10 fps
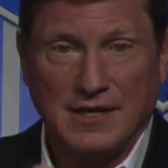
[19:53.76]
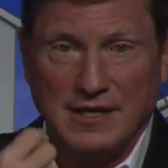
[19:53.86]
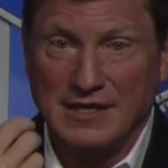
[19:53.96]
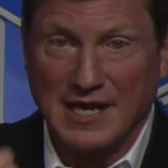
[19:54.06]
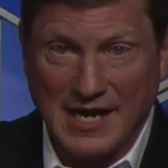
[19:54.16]

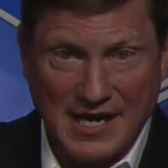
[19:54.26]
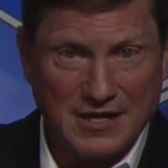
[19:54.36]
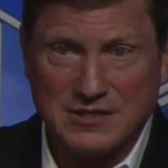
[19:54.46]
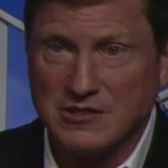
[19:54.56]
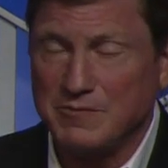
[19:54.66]
In the
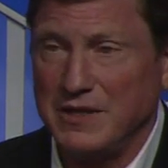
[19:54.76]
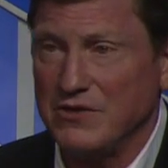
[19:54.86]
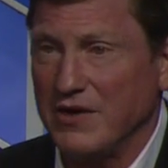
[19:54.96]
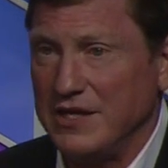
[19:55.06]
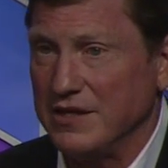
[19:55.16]
House, there's
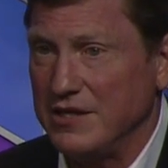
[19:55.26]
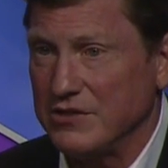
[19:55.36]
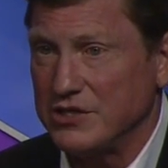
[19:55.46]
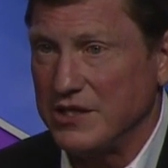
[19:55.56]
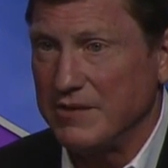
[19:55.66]
been great
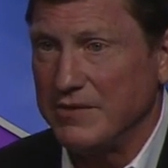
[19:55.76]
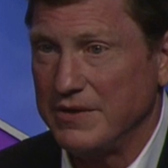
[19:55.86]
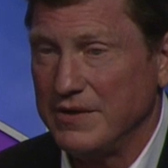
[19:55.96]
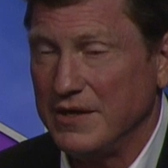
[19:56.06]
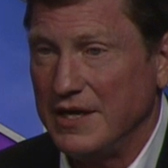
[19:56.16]
leadership.
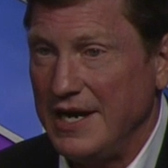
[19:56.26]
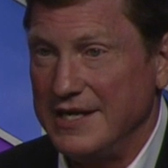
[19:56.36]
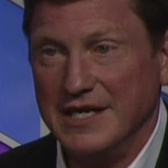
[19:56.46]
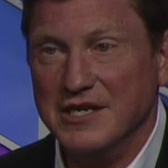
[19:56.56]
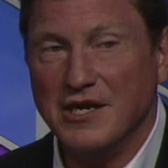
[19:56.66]

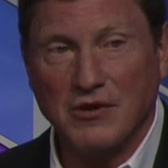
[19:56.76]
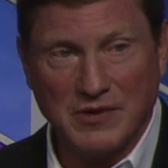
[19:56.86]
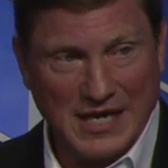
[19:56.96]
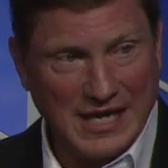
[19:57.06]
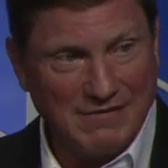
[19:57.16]
And I know
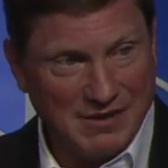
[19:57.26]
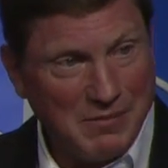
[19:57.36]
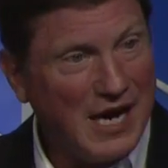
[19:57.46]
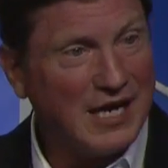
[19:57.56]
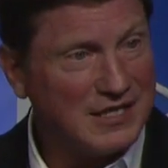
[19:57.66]
we have the
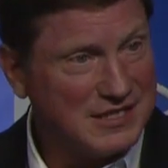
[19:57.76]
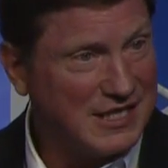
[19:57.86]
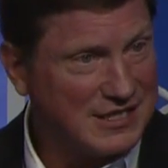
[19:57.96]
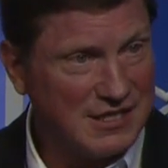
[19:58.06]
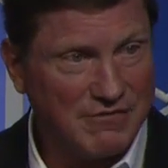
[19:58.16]

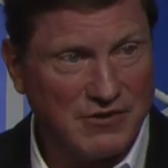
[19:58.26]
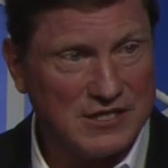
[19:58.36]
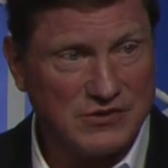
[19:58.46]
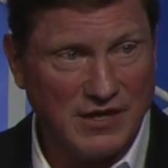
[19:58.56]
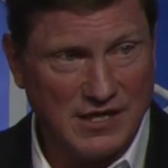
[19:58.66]
politics that
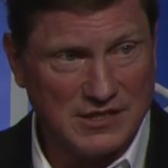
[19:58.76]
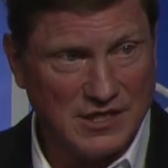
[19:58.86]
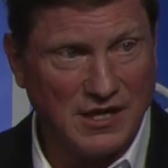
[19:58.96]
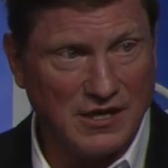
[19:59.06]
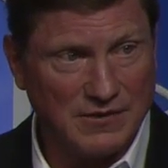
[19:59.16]
frustrate us
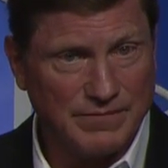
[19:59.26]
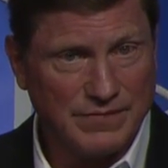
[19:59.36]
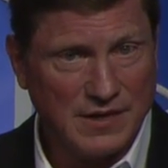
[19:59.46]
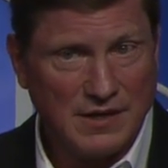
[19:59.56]
all.